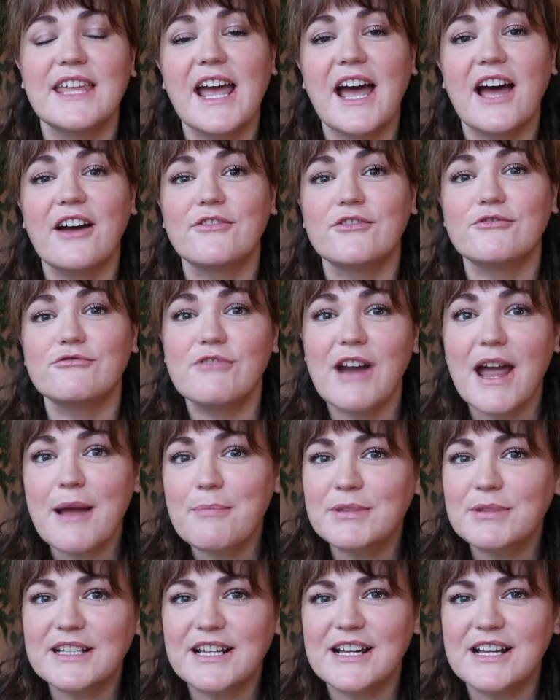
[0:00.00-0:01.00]
have
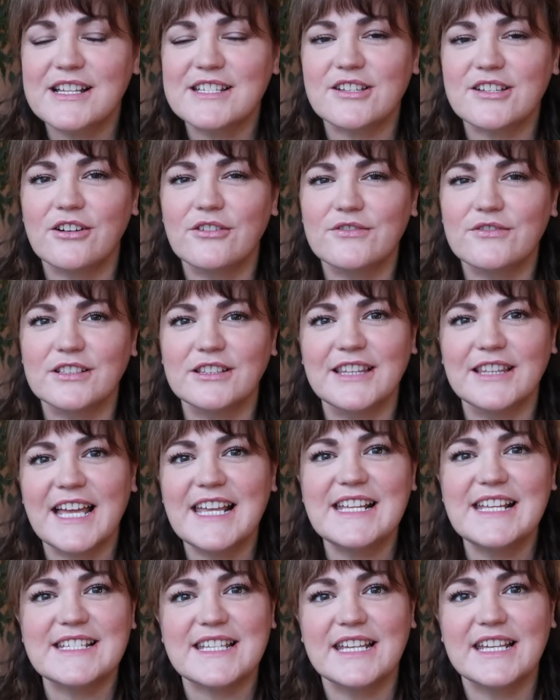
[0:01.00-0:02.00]
replicas of the
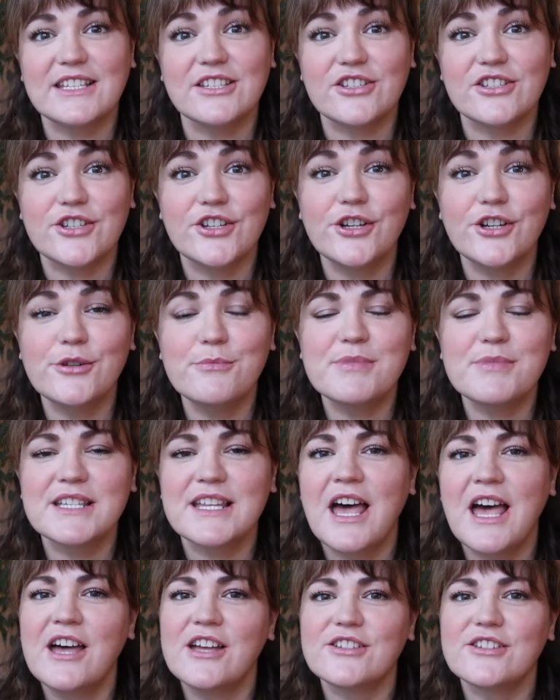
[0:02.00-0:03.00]
lights in tubes
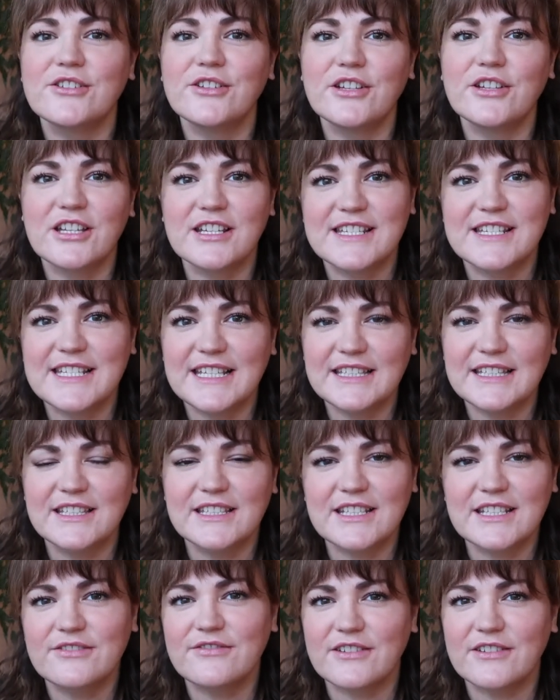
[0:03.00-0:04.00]
so you can see the
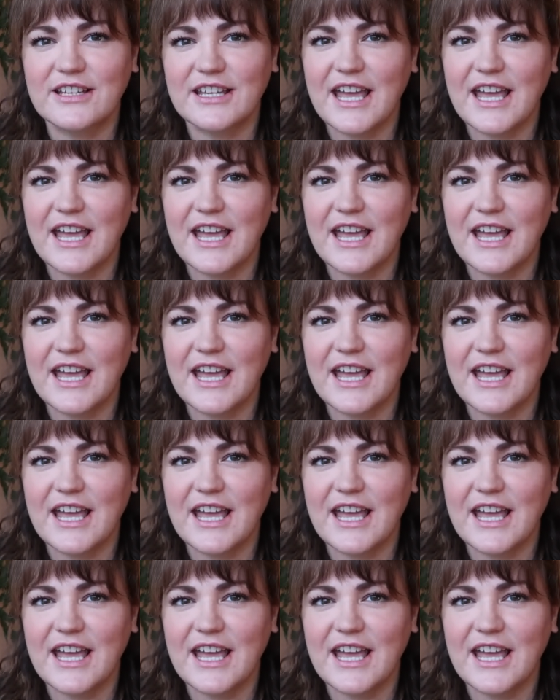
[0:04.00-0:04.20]
different